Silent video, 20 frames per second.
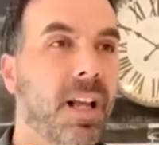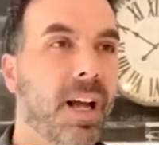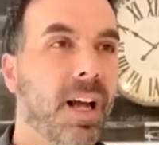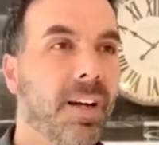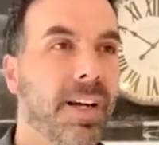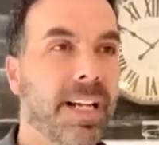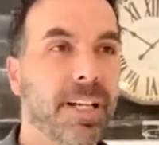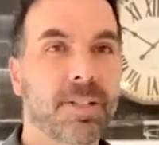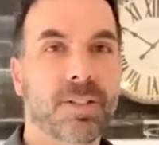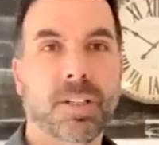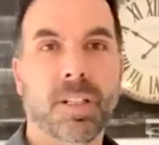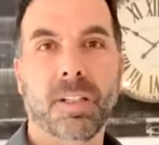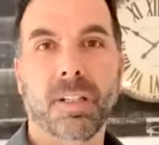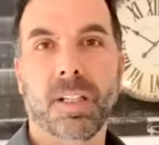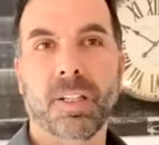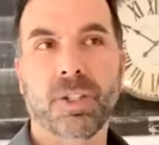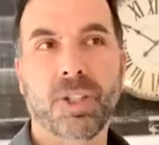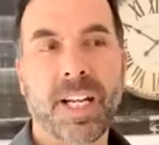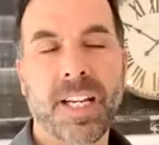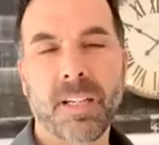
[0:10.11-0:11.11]
All right,
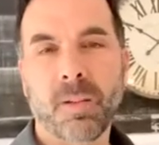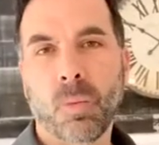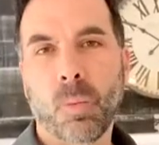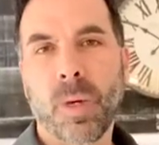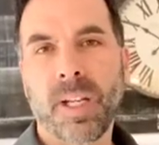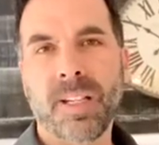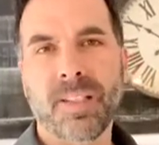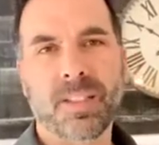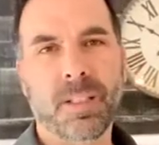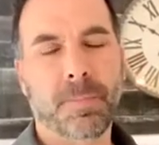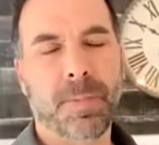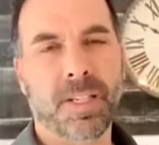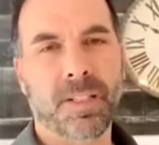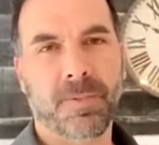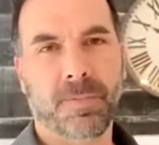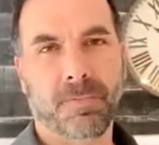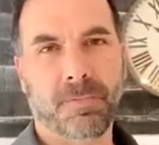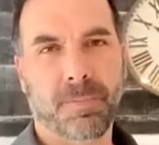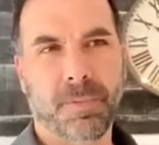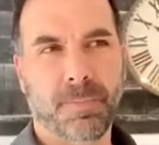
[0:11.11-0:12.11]
so Shane, when is the
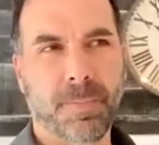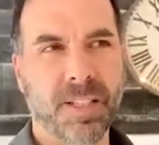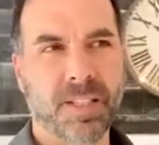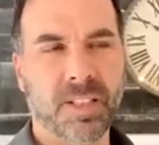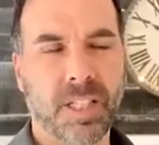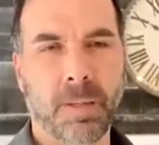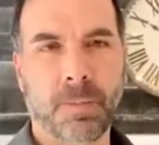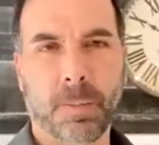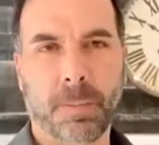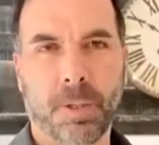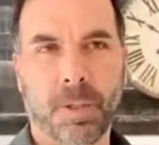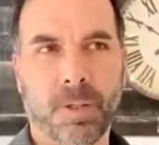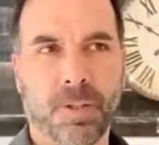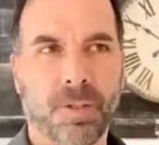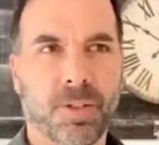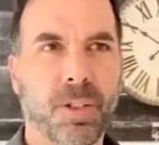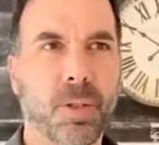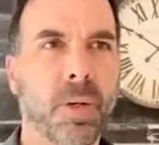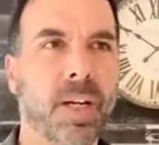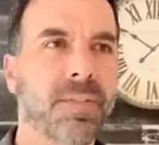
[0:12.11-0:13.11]
best time to
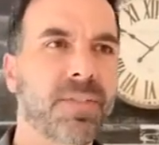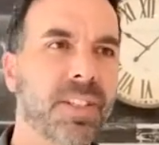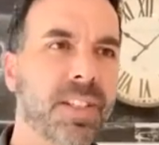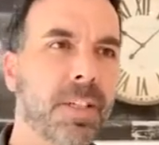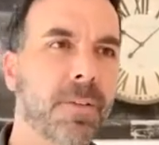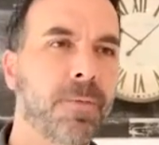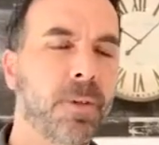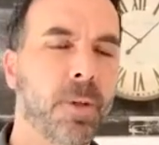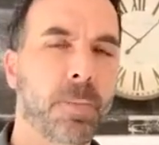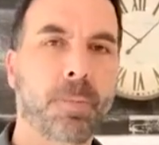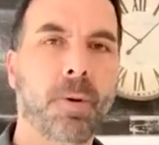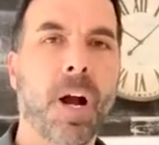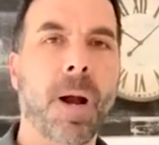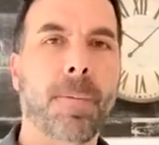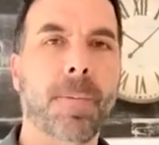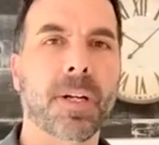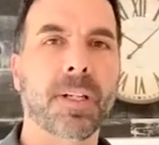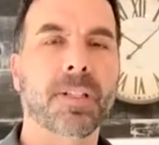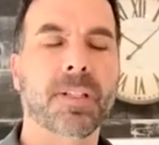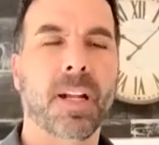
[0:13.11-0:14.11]
purchase? You know, I've seen a few
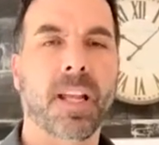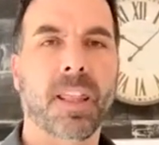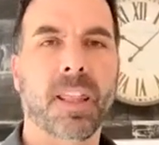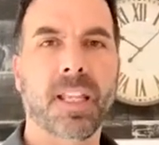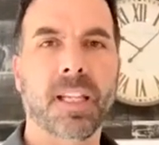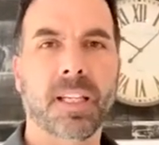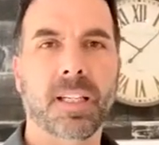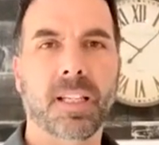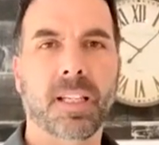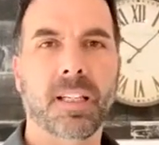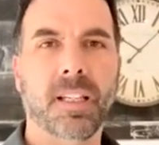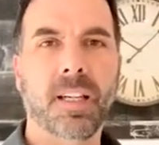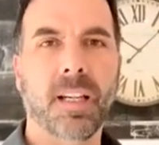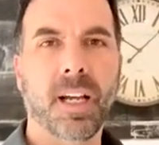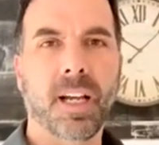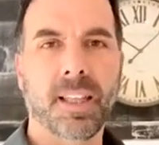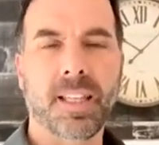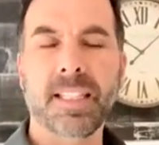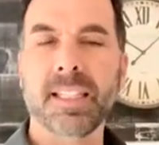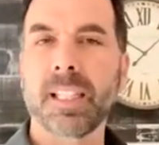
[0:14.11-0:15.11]
properties and I think
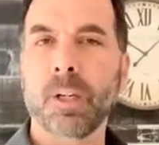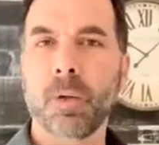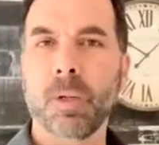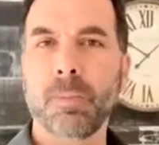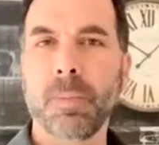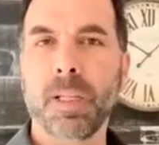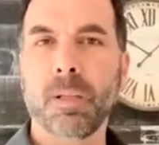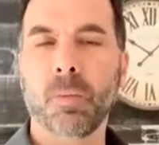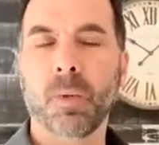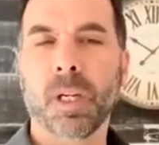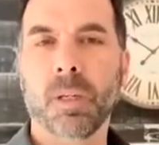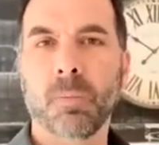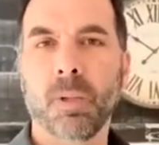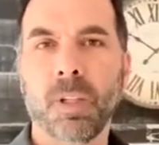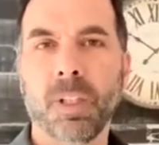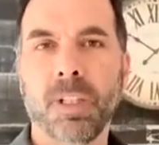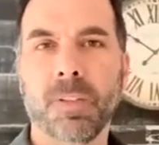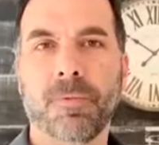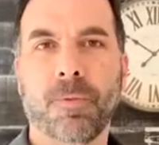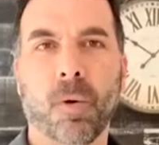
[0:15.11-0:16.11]
they would meet what I'm
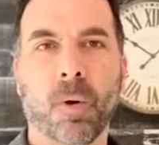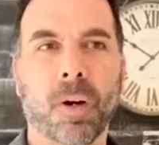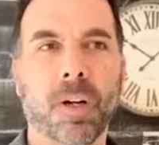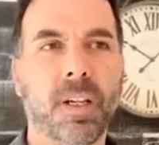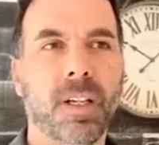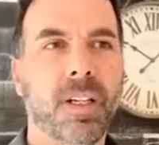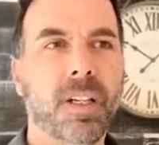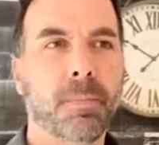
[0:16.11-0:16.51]
looking for.